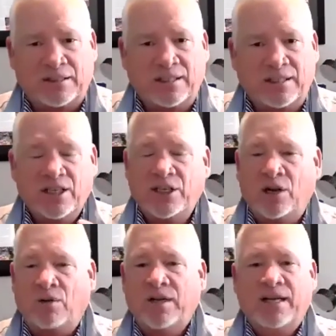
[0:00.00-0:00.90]
And you
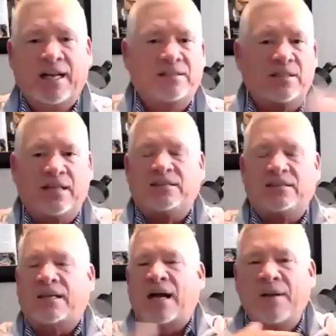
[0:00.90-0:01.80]
know, it's it's a
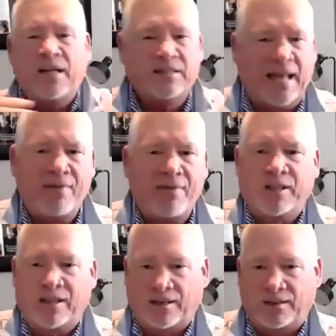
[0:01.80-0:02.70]
common, it's
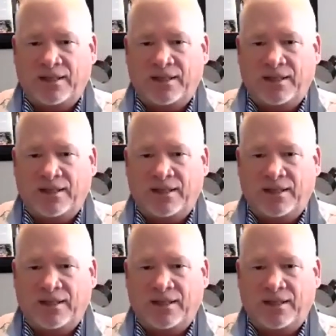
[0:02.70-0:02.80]
everything.